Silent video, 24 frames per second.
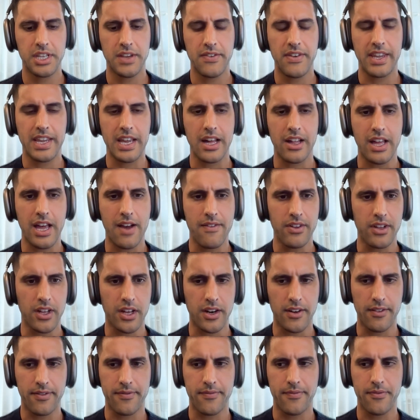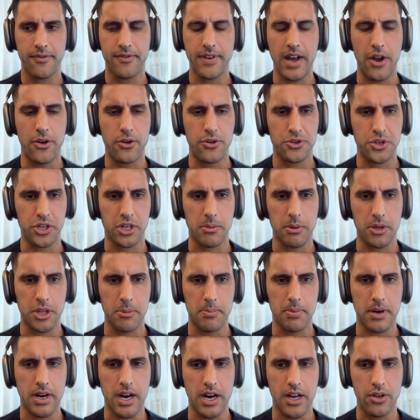Stephen, Kelly, I have a lot of founders that come on
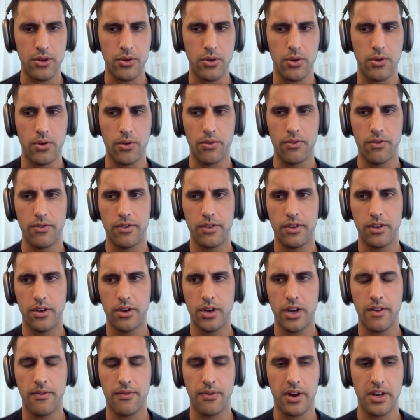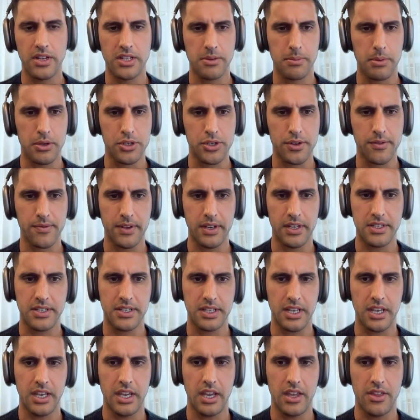the pod who, have raised a bunch of
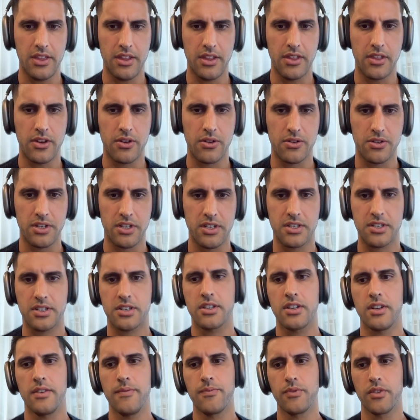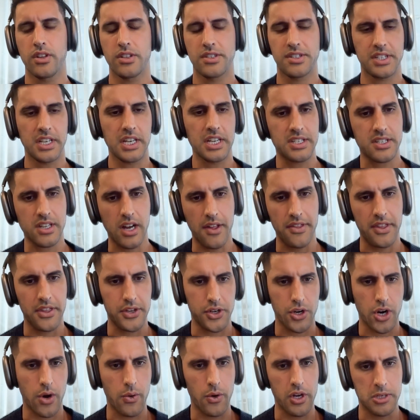VC, and then there's this seesaw that
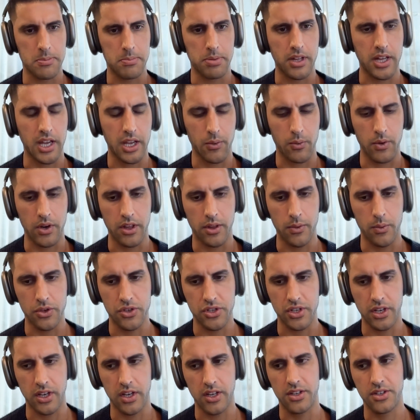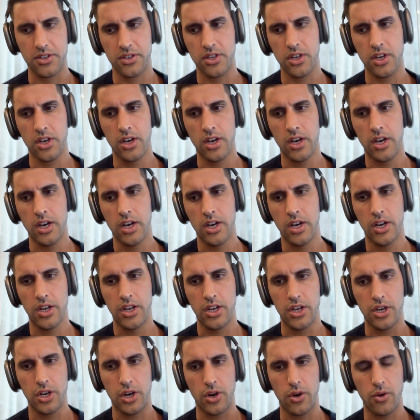they're always playing with, which is,
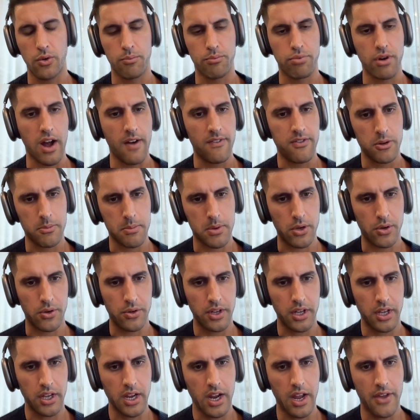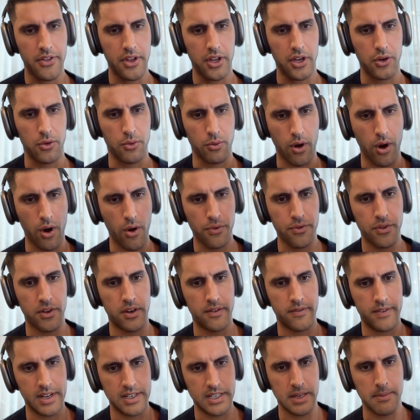profitability and then growth
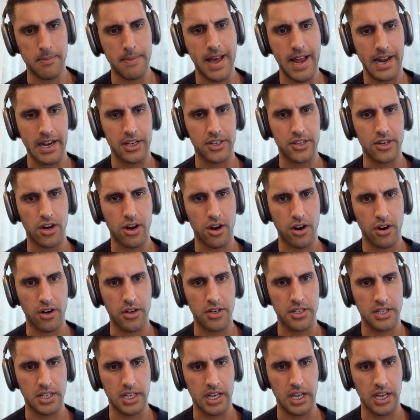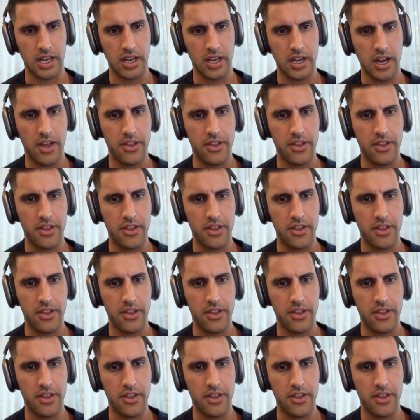and investing back into R&D,